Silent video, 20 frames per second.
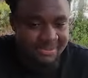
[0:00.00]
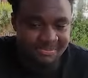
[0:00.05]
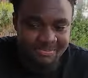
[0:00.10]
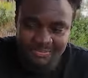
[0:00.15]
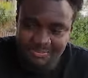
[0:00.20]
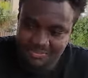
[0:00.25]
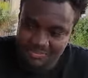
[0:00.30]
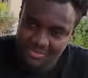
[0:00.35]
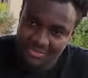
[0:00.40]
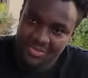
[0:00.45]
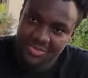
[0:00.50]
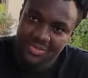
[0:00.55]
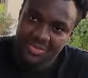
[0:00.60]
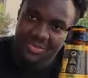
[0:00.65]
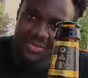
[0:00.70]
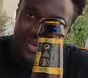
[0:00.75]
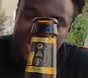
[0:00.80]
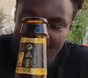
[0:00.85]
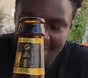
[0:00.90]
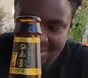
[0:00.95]
I'm so happy we
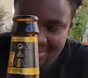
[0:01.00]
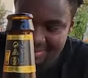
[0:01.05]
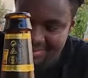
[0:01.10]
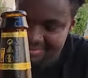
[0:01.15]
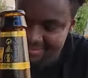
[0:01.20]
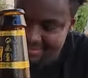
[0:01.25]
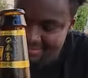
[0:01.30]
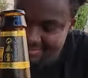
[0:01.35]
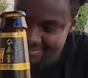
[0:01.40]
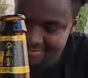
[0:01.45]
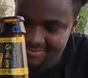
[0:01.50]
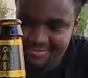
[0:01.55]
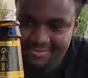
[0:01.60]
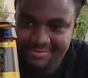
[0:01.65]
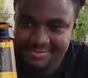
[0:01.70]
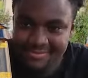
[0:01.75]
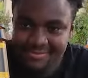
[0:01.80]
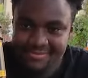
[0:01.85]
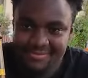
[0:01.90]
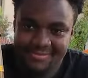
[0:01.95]
got a chance to share this meal
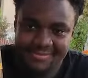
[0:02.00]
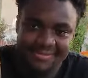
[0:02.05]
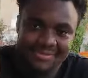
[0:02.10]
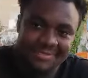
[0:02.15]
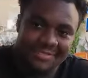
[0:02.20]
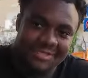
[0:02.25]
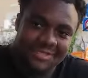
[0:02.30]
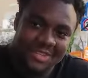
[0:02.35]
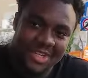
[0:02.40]
as well together.